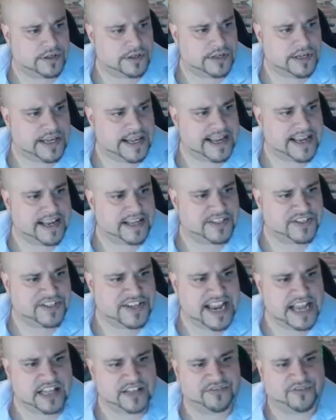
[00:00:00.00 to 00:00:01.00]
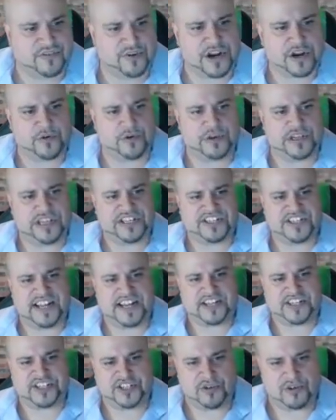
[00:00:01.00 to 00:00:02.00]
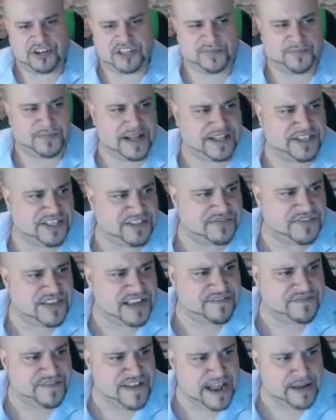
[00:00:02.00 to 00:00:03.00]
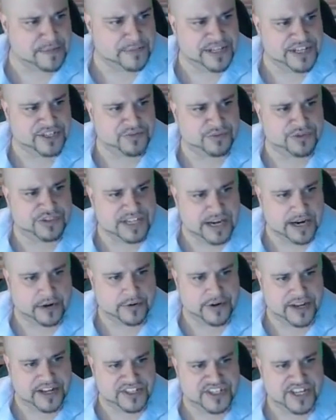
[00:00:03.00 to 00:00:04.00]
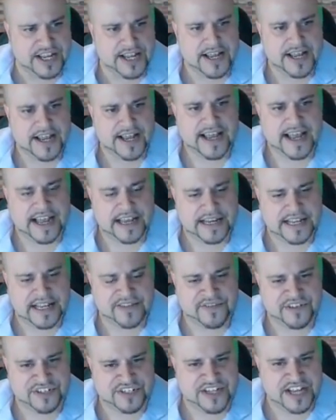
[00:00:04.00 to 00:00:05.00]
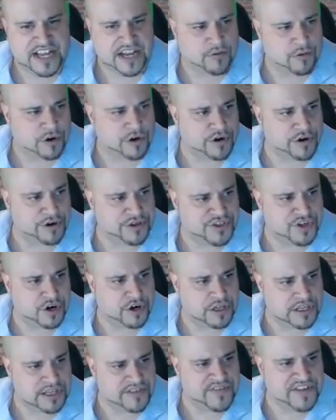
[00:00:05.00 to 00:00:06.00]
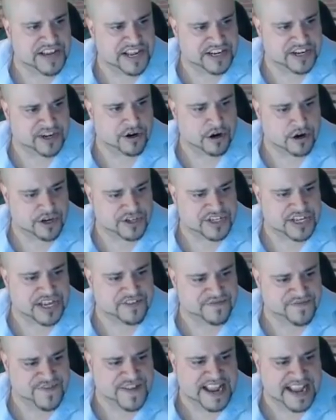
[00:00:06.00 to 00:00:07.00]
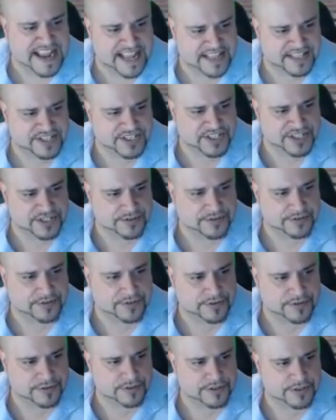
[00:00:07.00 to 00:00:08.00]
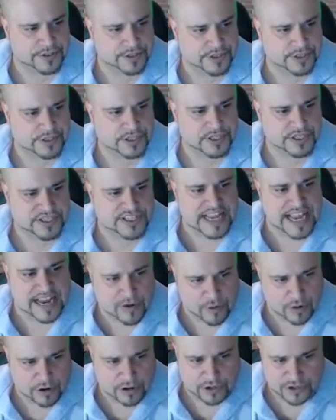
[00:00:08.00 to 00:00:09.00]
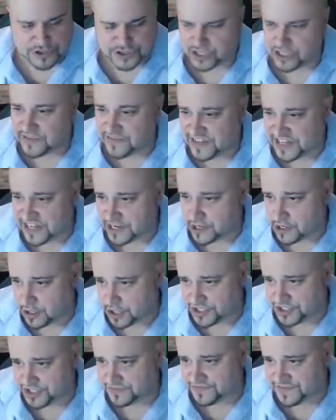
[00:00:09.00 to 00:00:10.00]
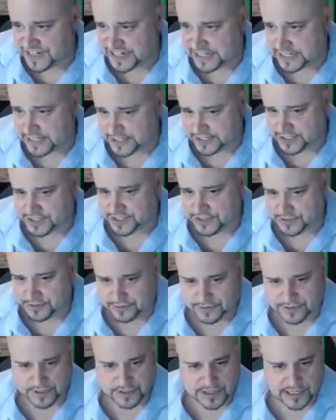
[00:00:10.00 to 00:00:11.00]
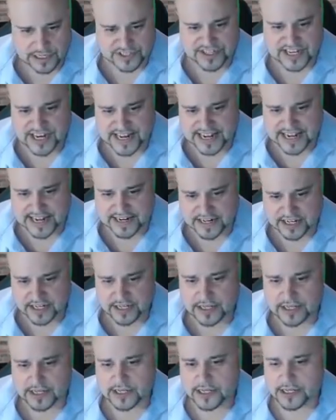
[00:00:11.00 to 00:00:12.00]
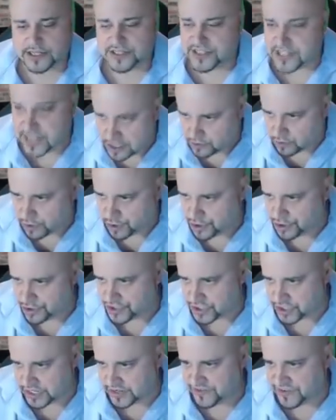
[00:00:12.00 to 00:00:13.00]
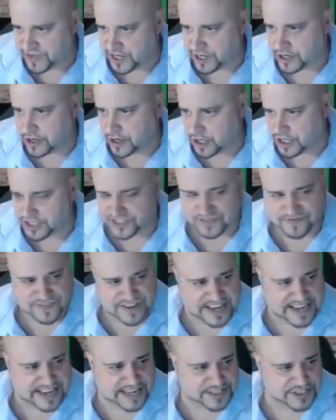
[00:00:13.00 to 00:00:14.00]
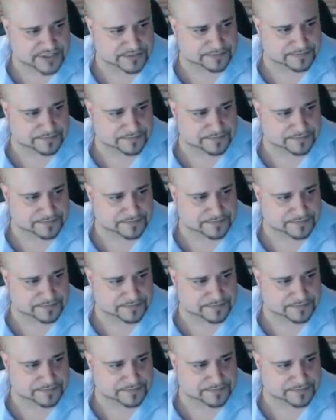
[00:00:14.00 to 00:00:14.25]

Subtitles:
And California real estate is so expensive that families, retirees, and even tech workers are living in cars and vans. Tech workers are living in cars and vans. I'll say it again. Tech workers are living in cars and vans.